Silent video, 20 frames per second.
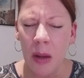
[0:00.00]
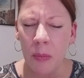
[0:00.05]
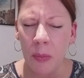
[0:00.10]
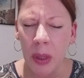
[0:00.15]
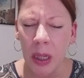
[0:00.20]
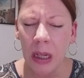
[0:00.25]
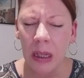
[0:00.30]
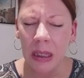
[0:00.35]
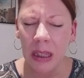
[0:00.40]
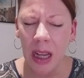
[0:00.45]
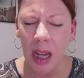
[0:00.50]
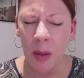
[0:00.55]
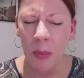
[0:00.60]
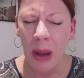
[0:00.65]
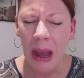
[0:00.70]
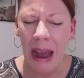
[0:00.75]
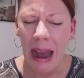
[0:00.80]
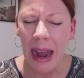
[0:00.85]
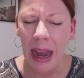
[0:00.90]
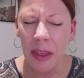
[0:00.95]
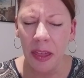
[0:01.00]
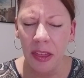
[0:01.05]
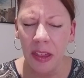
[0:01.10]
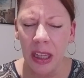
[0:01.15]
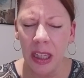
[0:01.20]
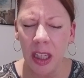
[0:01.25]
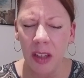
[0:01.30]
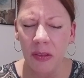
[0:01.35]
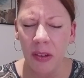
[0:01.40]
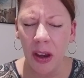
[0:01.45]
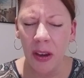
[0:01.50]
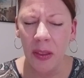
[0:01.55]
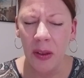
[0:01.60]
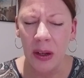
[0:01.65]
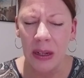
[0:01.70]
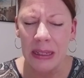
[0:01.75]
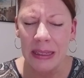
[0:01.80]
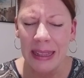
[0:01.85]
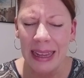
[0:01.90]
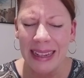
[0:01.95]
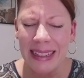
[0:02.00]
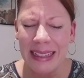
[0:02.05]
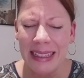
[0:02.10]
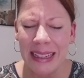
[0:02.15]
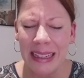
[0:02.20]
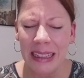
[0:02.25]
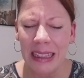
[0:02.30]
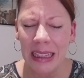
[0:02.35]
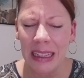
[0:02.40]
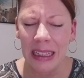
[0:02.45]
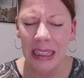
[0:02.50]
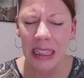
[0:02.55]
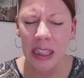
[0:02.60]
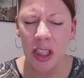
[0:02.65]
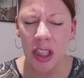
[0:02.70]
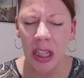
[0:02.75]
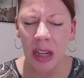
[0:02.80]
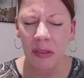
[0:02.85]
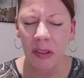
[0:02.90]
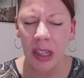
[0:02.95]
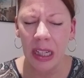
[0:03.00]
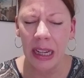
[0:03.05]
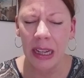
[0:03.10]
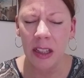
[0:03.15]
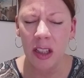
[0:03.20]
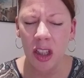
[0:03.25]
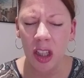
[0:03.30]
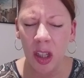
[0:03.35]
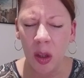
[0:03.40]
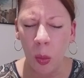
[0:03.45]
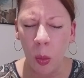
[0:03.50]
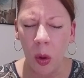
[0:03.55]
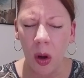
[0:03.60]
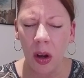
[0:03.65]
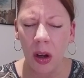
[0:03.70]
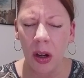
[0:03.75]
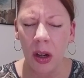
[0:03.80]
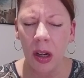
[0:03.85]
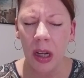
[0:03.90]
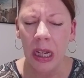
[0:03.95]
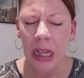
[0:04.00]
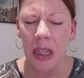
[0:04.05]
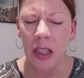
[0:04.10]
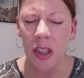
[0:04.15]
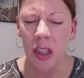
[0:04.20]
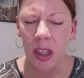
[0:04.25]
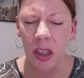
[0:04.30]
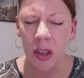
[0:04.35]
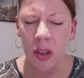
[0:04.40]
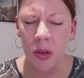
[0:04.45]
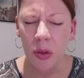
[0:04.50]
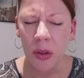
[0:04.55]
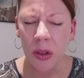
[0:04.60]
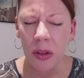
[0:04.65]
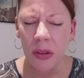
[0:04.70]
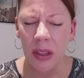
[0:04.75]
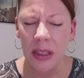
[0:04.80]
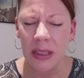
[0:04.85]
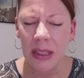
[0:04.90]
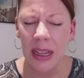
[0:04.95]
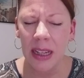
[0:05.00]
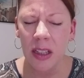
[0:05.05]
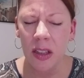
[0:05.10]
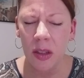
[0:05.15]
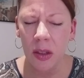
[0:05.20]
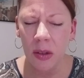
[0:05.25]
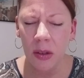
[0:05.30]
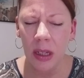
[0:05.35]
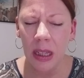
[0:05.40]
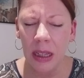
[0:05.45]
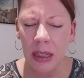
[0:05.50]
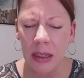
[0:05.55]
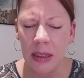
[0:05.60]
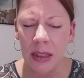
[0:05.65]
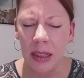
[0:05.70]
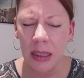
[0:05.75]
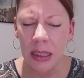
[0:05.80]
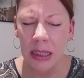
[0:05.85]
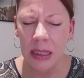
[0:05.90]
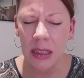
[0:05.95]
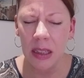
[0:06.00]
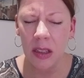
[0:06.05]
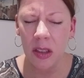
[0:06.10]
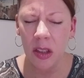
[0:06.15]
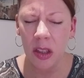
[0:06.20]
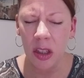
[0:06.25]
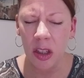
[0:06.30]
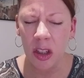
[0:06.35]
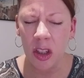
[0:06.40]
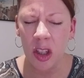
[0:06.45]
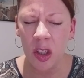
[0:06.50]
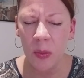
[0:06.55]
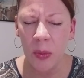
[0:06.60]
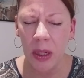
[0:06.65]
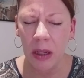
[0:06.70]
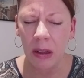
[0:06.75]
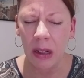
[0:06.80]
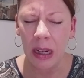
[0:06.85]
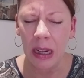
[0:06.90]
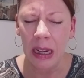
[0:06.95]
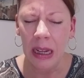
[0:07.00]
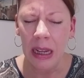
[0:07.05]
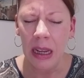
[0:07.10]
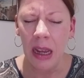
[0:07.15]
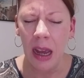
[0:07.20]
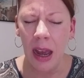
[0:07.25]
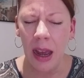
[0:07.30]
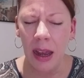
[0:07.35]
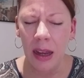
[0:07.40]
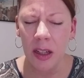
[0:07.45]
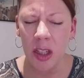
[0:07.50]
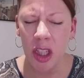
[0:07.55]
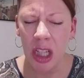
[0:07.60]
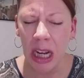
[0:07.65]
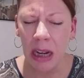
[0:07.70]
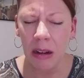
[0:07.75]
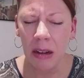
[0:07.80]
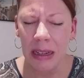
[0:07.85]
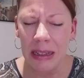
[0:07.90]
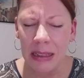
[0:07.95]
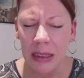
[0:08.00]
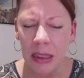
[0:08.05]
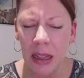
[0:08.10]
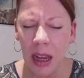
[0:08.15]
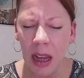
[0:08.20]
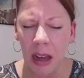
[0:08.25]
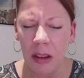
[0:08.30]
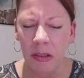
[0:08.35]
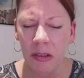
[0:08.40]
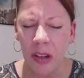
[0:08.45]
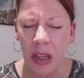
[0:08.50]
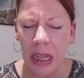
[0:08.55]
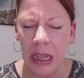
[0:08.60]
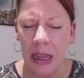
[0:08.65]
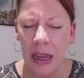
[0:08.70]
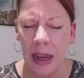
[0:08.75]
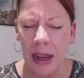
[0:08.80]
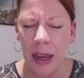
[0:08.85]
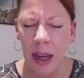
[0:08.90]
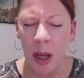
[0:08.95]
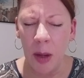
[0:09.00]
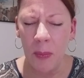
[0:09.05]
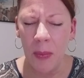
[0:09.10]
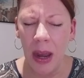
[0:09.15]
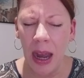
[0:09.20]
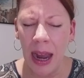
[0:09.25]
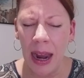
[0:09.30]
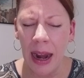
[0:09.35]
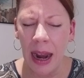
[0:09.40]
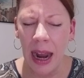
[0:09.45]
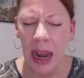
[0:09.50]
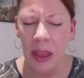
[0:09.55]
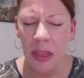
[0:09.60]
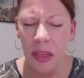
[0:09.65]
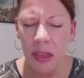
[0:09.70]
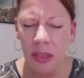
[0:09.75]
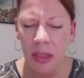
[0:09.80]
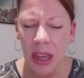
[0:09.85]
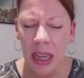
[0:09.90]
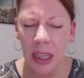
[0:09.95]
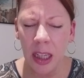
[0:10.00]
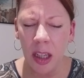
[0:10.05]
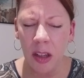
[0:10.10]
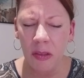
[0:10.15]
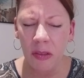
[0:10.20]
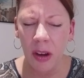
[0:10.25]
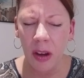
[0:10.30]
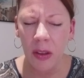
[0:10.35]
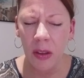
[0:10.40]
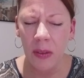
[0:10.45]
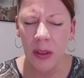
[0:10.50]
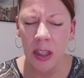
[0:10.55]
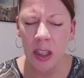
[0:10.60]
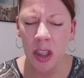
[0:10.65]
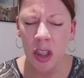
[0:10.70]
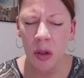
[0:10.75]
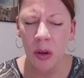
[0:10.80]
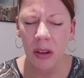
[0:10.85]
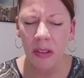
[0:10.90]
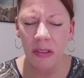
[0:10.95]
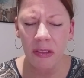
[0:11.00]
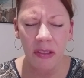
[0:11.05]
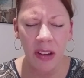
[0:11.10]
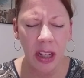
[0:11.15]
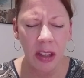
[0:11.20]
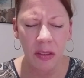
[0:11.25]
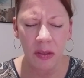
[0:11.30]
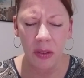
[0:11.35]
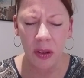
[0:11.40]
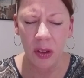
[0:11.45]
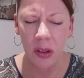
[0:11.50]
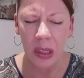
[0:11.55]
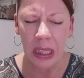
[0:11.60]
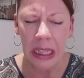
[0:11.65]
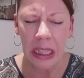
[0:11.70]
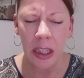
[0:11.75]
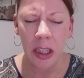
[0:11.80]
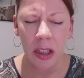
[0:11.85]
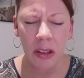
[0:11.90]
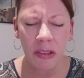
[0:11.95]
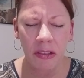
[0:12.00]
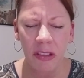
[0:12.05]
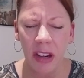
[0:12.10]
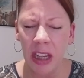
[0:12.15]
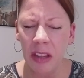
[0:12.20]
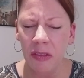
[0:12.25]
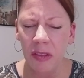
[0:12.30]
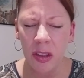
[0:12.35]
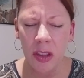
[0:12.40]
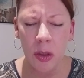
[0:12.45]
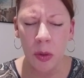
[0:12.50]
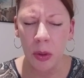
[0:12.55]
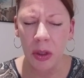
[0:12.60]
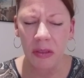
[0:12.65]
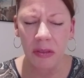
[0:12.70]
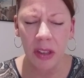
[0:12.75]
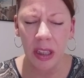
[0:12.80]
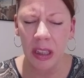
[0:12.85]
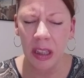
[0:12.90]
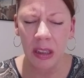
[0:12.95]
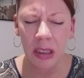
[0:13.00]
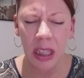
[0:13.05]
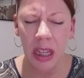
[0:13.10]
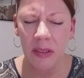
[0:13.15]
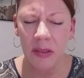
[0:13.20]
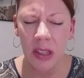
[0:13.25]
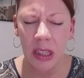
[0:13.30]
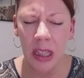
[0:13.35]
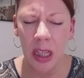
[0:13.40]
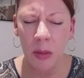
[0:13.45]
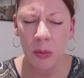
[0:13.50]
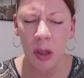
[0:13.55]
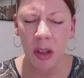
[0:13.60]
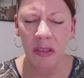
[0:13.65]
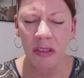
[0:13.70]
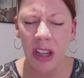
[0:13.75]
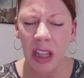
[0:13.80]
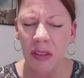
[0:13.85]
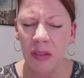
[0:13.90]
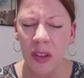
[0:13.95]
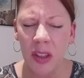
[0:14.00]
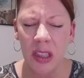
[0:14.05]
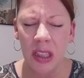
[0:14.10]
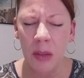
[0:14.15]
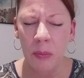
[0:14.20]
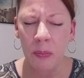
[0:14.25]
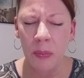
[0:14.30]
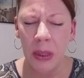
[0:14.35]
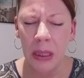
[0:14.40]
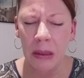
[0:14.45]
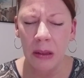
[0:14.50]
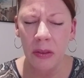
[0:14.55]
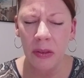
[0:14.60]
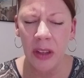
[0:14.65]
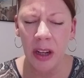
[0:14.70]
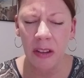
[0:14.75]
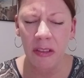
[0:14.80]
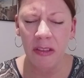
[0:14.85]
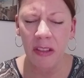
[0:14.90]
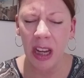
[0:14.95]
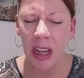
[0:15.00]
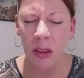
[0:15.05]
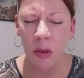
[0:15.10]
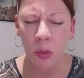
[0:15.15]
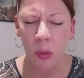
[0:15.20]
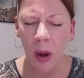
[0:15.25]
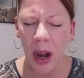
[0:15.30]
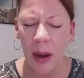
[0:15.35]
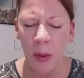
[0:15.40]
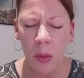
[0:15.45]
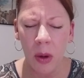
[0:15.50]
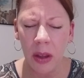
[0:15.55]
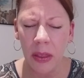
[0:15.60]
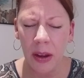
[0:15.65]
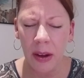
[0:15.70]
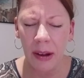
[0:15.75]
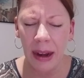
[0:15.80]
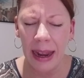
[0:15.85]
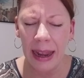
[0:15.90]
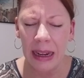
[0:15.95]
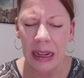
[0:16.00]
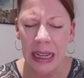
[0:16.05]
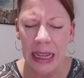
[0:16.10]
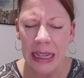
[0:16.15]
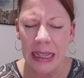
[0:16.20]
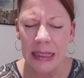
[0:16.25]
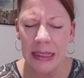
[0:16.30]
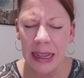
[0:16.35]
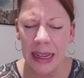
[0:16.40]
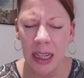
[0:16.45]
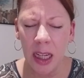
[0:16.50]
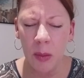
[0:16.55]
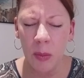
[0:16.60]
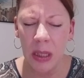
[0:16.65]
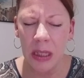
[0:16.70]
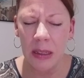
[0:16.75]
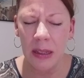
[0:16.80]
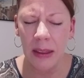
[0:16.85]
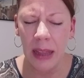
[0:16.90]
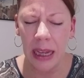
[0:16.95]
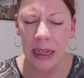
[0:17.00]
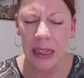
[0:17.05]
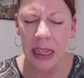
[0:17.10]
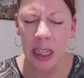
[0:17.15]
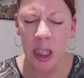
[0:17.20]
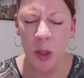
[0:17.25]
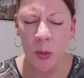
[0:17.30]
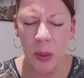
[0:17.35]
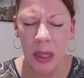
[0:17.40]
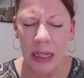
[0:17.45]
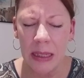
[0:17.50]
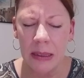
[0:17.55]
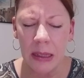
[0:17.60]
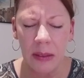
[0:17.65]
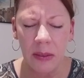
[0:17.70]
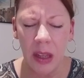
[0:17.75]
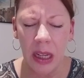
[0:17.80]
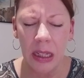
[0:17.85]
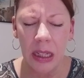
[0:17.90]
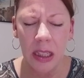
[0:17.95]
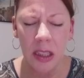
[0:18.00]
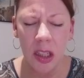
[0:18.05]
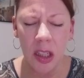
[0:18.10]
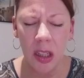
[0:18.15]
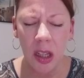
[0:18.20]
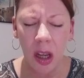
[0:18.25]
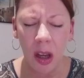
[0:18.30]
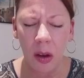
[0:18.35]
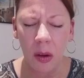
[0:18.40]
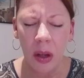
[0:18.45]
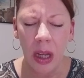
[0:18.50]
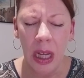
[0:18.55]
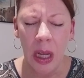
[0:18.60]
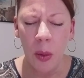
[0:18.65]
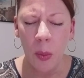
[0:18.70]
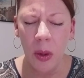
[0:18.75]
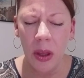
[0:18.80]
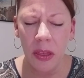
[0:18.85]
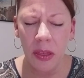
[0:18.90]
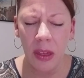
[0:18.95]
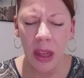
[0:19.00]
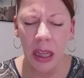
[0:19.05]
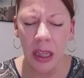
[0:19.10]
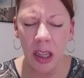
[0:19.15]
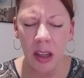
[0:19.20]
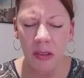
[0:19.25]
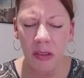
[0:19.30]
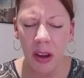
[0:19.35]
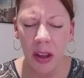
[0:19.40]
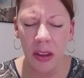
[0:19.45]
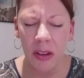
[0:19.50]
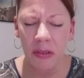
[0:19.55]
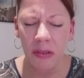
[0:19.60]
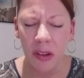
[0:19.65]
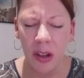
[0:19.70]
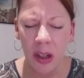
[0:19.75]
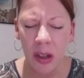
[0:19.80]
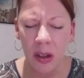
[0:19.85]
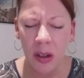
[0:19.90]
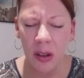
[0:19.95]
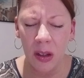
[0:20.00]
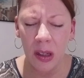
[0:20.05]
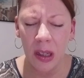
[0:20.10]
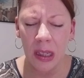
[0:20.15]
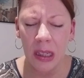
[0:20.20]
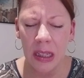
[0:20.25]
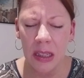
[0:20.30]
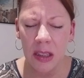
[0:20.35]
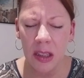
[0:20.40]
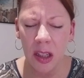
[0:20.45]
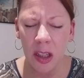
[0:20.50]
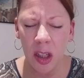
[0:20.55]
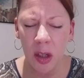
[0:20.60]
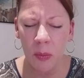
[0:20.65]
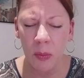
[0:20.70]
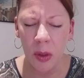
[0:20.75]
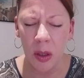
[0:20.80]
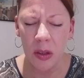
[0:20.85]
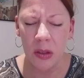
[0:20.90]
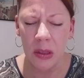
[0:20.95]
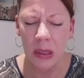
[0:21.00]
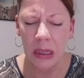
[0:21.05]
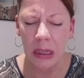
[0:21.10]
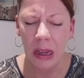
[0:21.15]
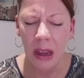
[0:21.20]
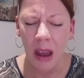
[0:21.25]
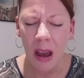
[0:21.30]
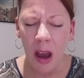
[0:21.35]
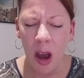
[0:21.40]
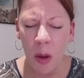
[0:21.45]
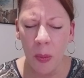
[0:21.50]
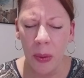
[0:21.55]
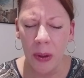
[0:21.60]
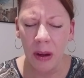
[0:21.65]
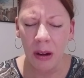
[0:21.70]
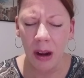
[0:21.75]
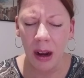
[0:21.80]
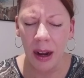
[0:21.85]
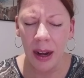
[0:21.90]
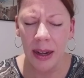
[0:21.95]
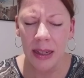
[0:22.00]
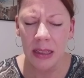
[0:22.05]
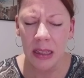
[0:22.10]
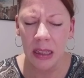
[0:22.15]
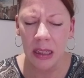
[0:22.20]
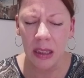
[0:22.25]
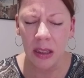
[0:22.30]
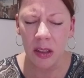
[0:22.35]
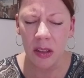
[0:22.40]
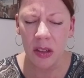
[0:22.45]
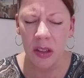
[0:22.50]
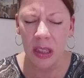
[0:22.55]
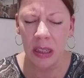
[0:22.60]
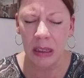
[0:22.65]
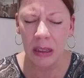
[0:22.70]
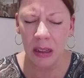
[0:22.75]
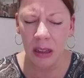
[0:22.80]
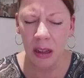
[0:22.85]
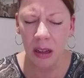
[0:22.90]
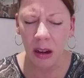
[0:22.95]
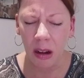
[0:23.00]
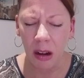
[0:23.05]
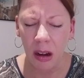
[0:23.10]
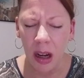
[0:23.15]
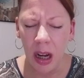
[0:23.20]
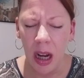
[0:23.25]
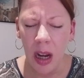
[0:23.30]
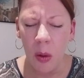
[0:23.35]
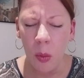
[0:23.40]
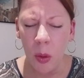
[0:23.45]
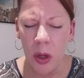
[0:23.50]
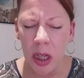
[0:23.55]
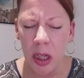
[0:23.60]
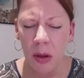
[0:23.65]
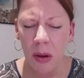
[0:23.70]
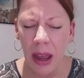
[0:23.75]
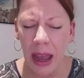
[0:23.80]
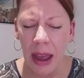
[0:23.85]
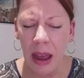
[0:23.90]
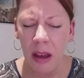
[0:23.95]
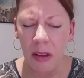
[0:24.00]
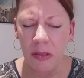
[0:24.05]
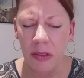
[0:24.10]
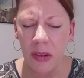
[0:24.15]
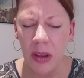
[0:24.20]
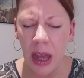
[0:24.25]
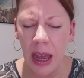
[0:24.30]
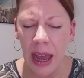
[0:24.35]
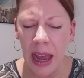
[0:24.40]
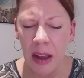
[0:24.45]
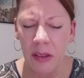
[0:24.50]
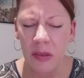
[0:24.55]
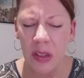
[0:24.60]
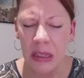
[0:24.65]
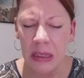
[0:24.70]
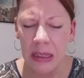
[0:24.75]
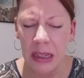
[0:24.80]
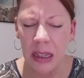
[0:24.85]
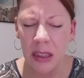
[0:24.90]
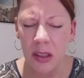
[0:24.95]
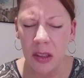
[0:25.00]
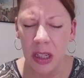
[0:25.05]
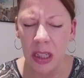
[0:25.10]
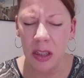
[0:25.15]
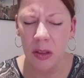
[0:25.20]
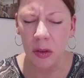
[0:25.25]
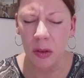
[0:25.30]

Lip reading: book club. I thank You, Father, as they dig in each and every day to Your word, to Your truth, as they tune in to listen to Your Spirit, share His love. I thank You, Father, that You are faithful. You're faithful to reveal Your love to them. You're faithful to build their faith right where they're at, take them into that next place that they need to go. We thank You, Father, for Your goodness and Your mercy. Open our eyes and ears to hear what You have to say to us